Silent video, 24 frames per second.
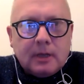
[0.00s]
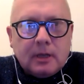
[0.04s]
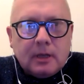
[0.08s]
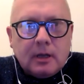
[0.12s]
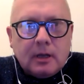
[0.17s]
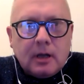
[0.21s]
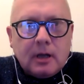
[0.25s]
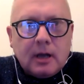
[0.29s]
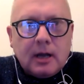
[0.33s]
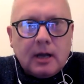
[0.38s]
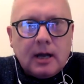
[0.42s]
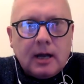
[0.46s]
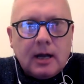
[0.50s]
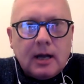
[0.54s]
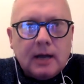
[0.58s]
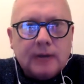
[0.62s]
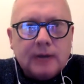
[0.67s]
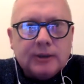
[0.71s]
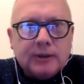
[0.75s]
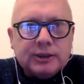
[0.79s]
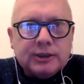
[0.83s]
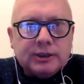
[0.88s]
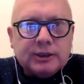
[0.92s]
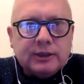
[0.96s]
A
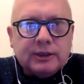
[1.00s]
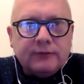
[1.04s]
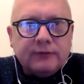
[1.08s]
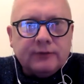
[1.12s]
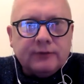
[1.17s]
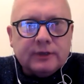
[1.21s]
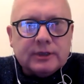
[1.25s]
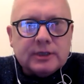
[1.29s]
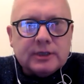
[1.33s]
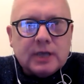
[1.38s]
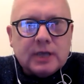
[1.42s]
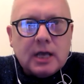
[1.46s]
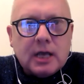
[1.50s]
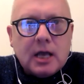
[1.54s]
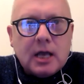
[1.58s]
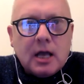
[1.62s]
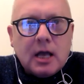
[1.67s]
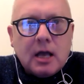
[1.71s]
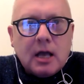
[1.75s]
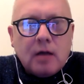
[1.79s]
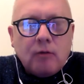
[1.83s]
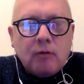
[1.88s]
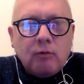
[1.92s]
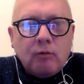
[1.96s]
conscious difference.
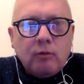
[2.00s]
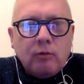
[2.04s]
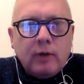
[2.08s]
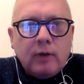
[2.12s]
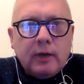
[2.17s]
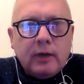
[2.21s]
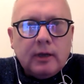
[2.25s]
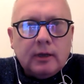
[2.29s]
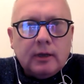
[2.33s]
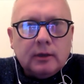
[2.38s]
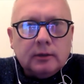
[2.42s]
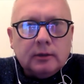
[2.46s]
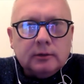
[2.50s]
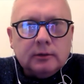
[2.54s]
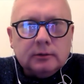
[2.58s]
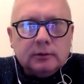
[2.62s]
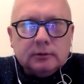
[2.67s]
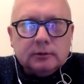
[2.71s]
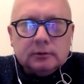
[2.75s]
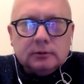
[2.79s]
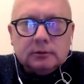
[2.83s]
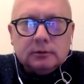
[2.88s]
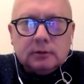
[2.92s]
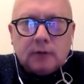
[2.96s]
Well,
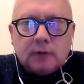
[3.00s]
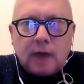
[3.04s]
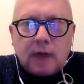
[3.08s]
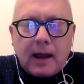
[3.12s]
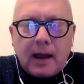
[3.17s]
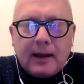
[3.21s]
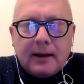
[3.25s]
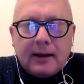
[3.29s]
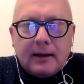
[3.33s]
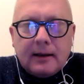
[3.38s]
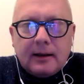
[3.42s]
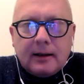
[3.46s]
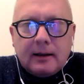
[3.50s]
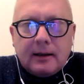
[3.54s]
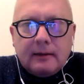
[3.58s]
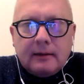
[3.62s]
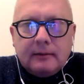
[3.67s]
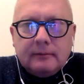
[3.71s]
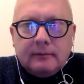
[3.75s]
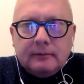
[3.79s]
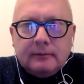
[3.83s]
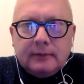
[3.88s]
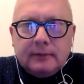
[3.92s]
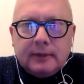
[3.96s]
I
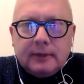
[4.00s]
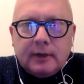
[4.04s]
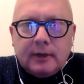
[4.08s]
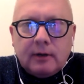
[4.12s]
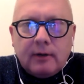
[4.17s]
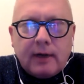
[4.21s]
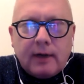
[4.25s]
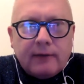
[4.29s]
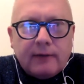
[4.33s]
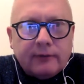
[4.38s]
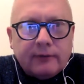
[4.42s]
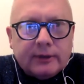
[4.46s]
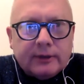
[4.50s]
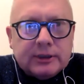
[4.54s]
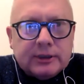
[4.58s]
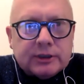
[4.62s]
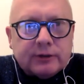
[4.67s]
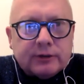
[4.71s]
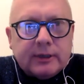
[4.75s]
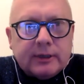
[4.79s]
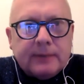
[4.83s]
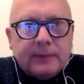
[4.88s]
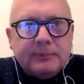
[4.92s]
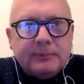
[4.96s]
you know, every
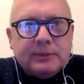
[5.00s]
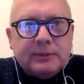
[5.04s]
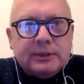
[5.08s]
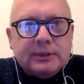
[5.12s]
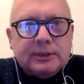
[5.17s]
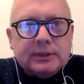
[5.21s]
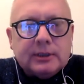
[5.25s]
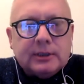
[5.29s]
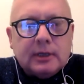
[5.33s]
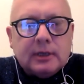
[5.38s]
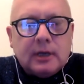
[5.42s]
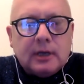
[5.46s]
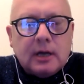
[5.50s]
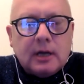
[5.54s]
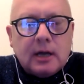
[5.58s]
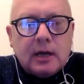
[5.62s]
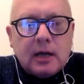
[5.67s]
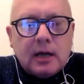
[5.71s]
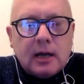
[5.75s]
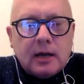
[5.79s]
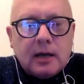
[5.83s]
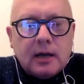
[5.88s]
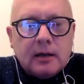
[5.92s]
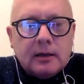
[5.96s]
script,
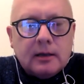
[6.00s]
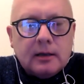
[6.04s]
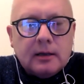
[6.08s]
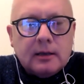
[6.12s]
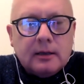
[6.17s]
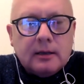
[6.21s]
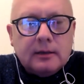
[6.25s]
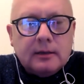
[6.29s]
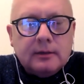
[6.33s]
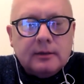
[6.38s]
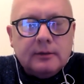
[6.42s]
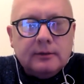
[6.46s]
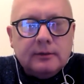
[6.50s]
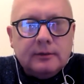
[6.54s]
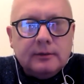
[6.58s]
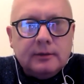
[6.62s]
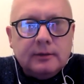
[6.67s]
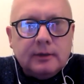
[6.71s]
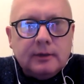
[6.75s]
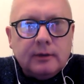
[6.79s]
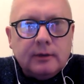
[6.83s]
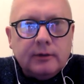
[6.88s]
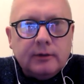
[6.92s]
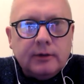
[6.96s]

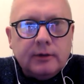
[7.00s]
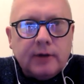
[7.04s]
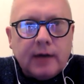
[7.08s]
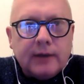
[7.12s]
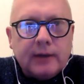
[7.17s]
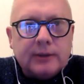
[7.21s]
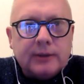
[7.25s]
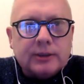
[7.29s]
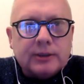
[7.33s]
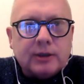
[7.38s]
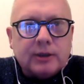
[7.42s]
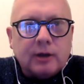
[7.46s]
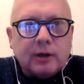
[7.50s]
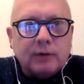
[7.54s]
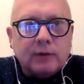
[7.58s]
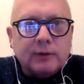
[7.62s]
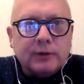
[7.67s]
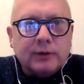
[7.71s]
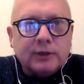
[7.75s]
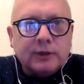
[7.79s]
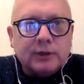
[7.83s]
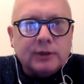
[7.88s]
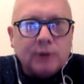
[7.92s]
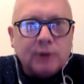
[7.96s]
you kind of start
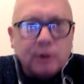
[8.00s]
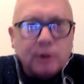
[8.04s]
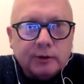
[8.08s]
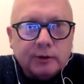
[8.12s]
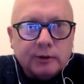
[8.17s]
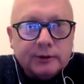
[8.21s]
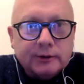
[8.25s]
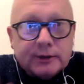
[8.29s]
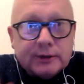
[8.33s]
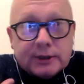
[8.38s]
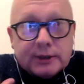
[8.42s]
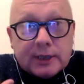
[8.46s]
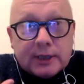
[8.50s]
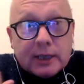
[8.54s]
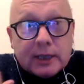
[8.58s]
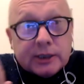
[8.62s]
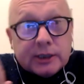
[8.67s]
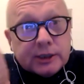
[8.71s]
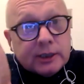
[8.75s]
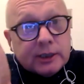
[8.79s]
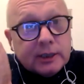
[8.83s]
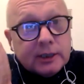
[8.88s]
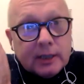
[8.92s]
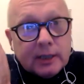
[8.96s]
with the tonal
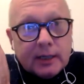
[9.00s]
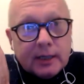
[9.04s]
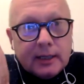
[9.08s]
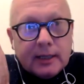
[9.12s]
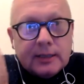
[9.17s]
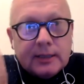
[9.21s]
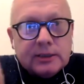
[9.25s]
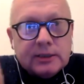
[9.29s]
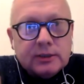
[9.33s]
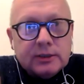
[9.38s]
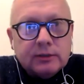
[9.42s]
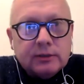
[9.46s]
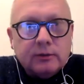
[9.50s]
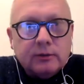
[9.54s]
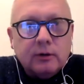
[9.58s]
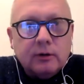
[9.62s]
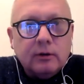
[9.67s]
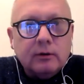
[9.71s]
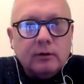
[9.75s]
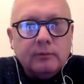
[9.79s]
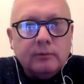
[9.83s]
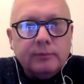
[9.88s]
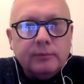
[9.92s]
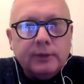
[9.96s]
discussion, I guess,
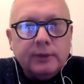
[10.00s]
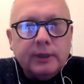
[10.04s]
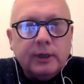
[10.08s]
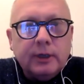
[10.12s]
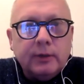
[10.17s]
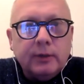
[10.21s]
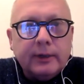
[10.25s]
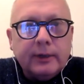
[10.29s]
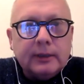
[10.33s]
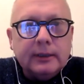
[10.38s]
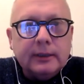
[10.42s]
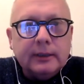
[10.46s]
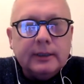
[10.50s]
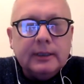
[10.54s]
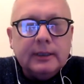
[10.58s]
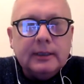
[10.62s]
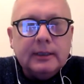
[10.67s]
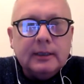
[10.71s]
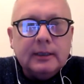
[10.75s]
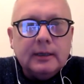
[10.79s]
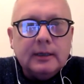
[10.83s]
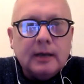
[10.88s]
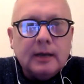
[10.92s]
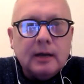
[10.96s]
or pretty
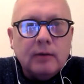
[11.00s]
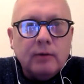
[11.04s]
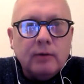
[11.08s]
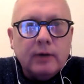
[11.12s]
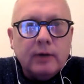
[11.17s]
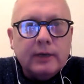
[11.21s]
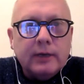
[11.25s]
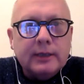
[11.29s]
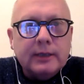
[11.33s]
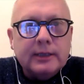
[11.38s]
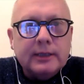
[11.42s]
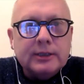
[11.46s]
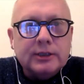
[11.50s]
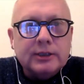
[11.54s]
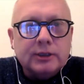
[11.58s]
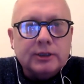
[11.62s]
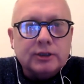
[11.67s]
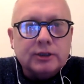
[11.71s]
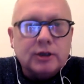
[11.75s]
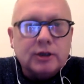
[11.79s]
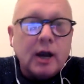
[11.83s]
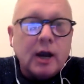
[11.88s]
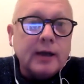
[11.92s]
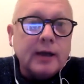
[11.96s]
quickly, what it is
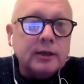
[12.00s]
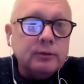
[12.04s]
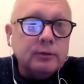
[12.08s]
you're trying to